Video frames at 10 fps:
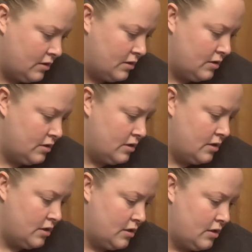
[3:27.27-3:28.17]

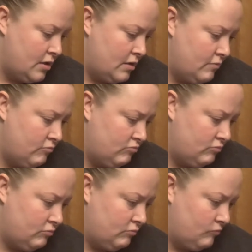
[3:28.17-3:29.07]

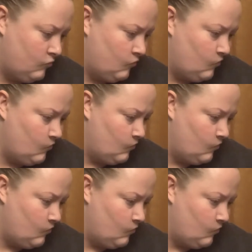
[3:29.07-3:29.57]
(no one is talking)